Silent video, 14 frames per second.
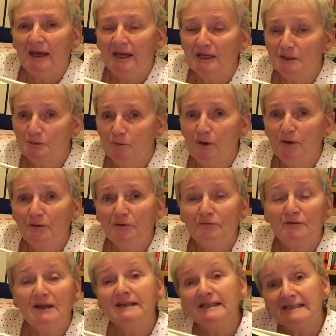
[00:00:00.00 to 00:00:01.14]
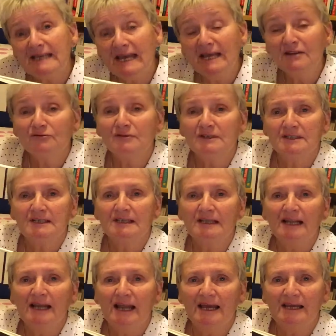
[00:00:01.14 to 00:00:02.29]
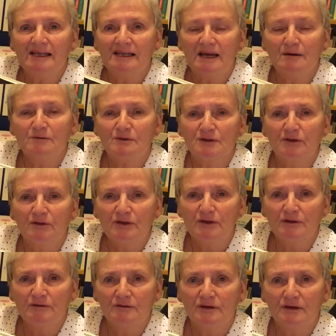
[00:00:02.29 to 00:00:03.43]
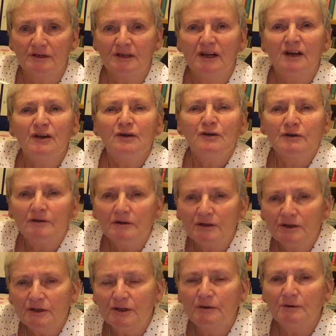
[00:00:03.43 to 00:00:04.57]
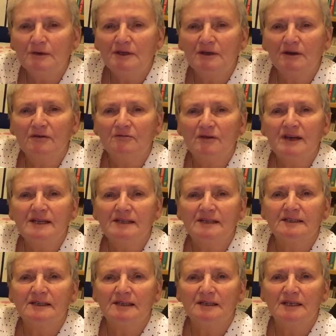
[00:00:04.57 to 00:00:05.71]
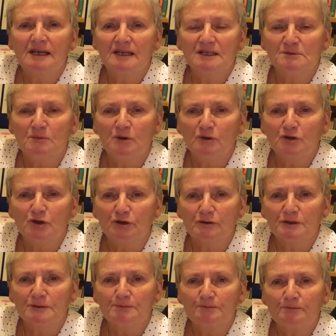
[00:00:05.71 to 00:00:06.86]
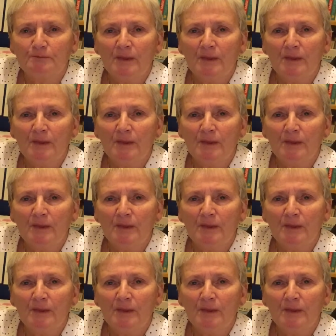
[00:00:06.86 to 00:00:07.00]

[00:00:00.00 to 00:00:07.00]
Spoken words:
It's worth a read. It's interestingly laid out so that you can read it in small chunks.